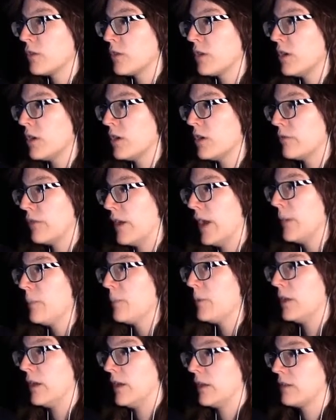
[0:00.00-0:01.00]
law of
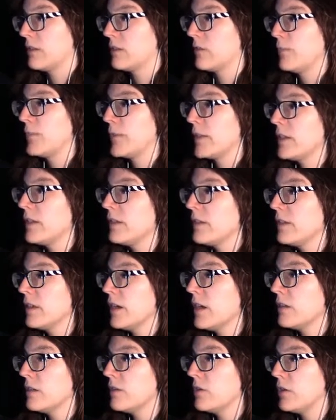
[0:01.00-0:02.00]
happiness," he
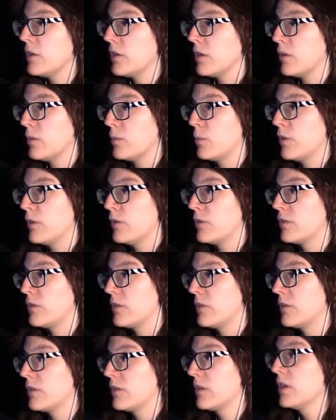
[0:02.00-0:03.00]
said to the other
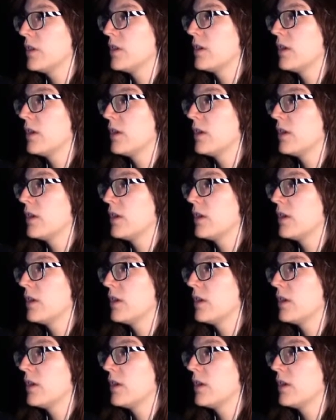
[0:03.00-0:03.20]
prisoners,